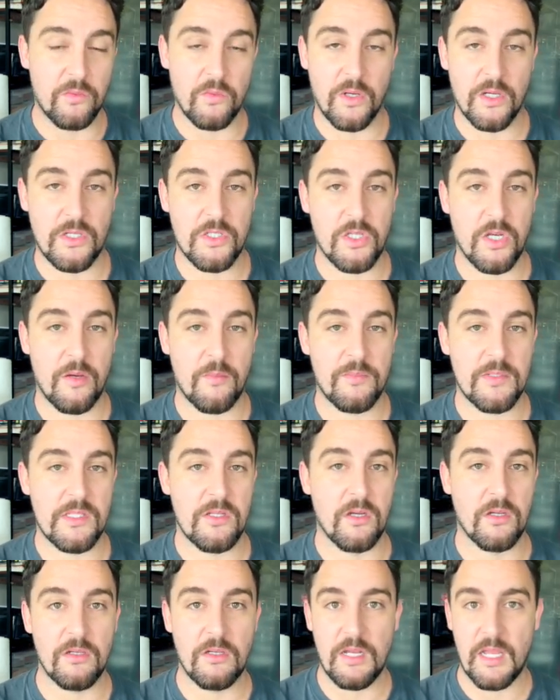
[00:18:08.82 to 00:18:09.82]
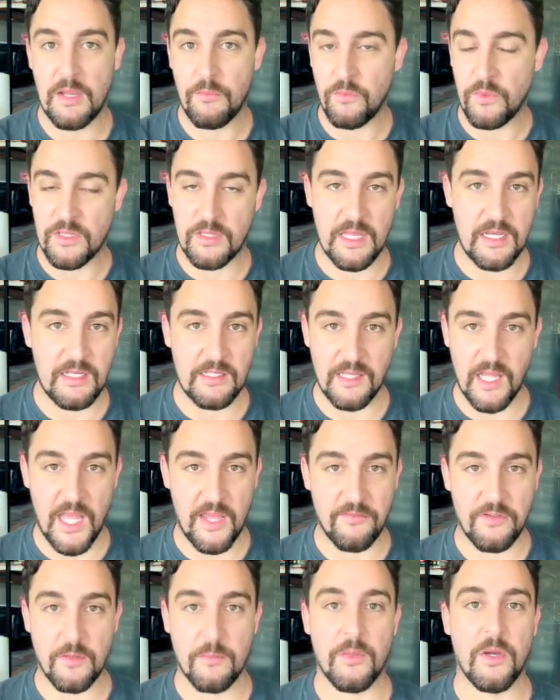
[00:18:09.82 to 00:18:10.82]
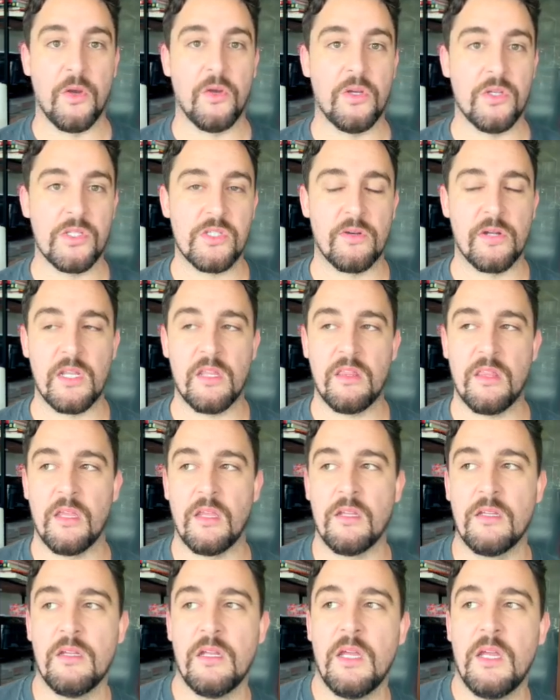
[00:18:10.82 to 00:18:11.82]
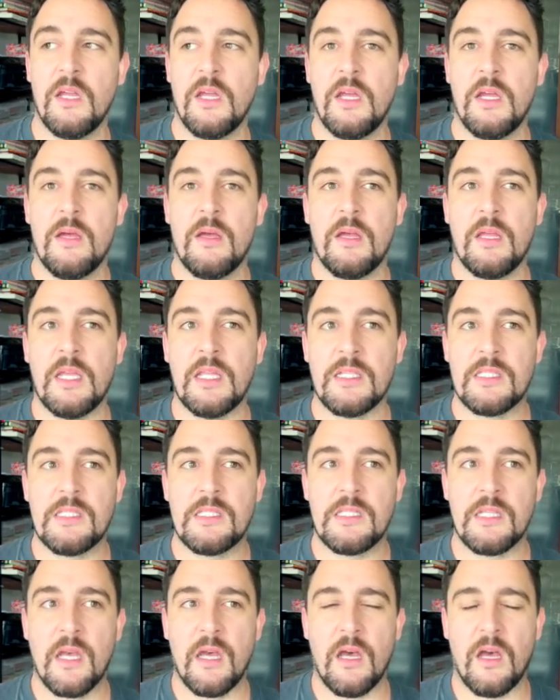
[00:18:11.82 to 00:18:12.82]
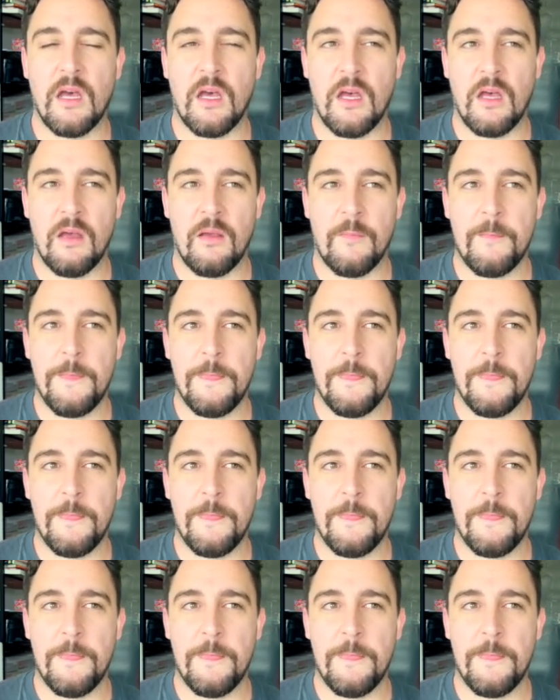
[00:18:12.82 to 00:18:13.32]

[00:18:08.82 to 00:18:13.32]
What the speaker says: workshop. It's not with any live components or anything. It's the